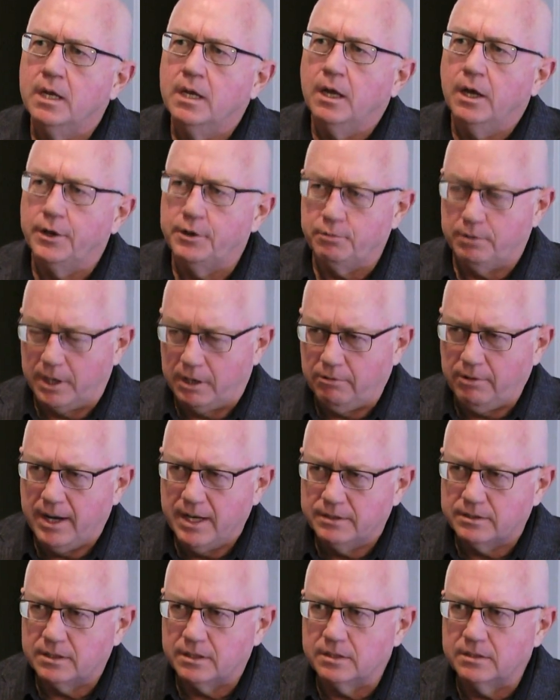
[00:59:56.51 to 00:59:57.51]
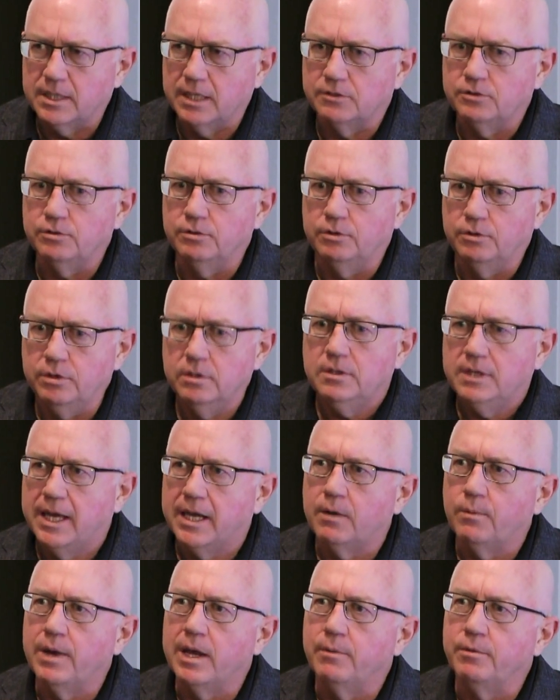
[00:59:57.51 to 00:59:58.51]
under a crisis that you couldn't get
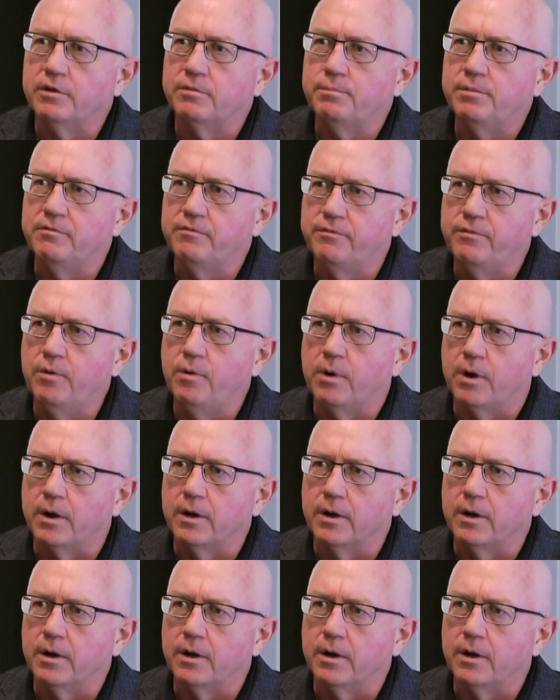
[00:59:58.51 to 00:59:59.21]
away with before.